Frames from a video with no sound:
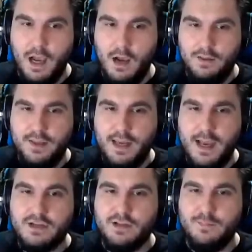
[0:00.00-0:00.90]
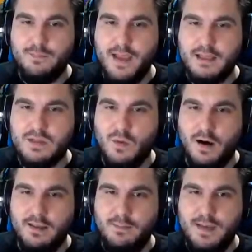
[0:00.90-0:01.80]
Oh, okay, the actual. Good. That's
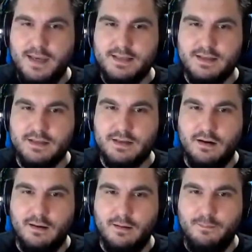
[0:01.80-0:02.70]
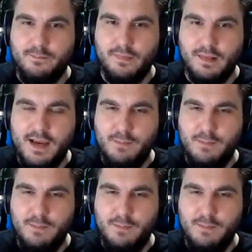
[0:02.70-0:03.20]
why the pieces are light